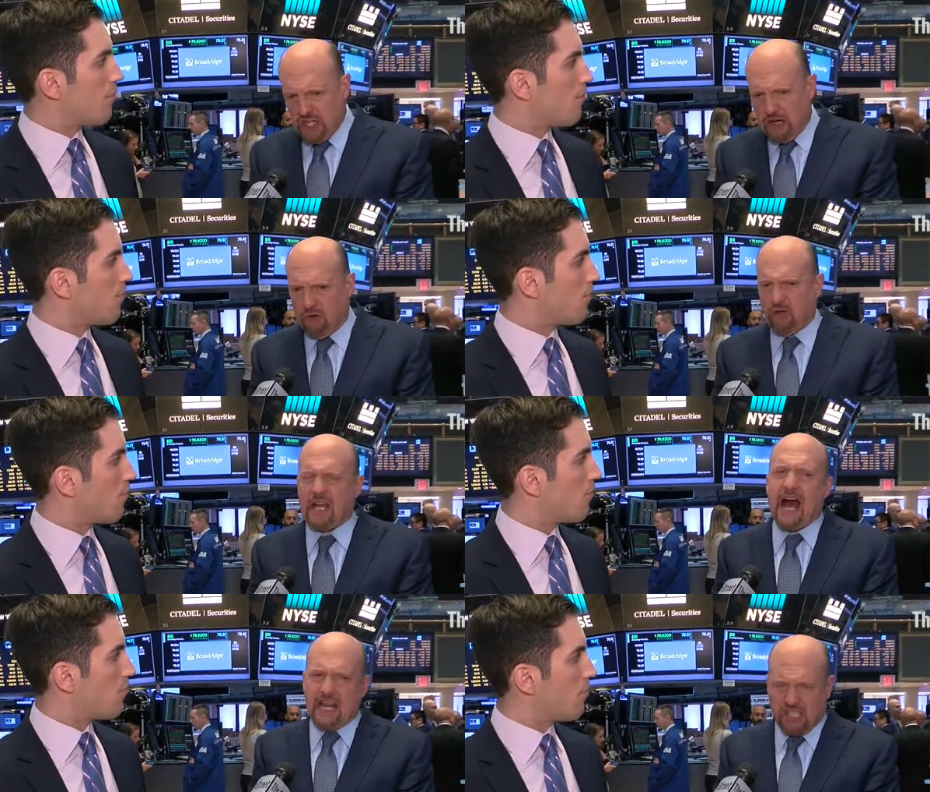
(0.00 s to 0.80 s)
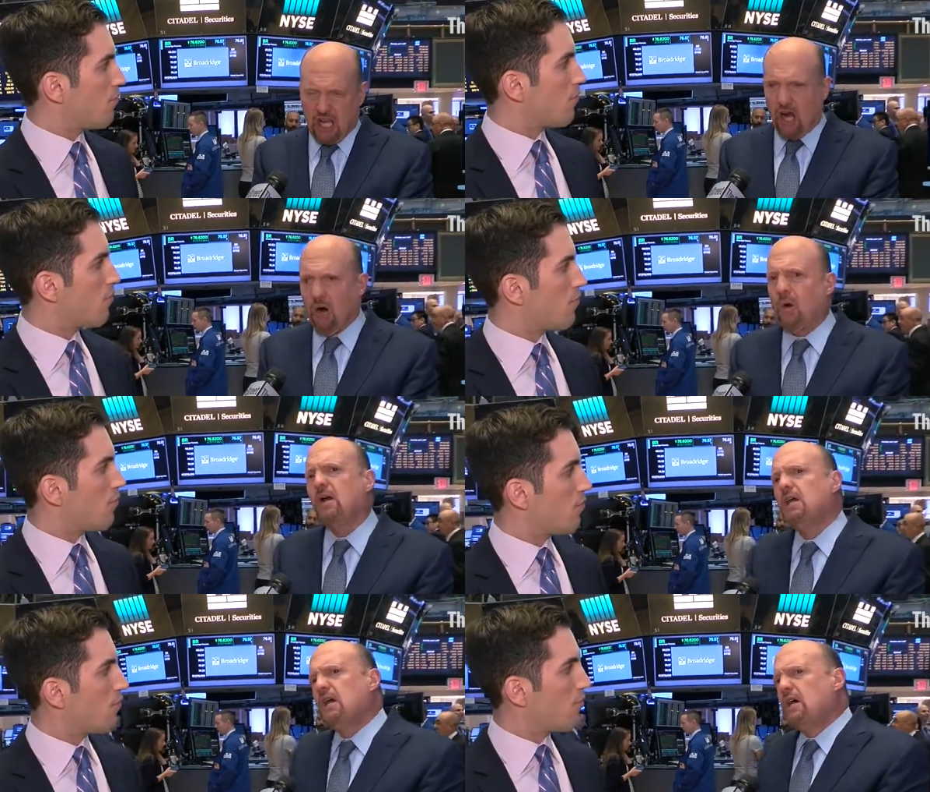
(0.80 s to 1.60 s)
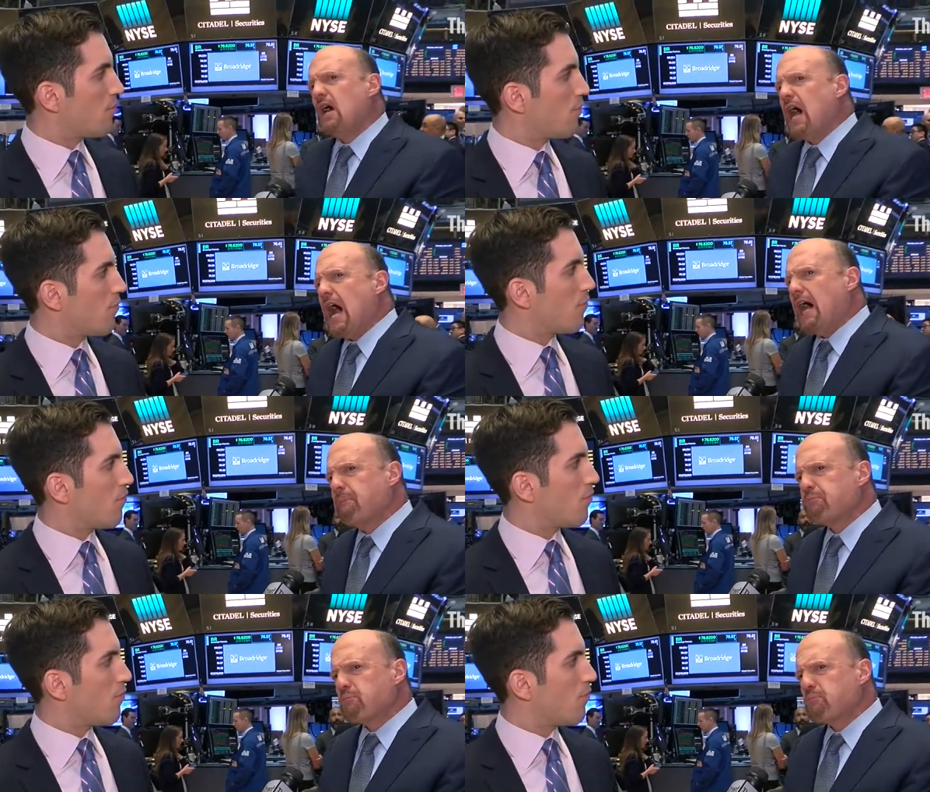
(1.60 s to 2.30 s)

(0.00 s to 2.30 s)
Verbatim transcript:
Speaker 1: General, Costco, uh,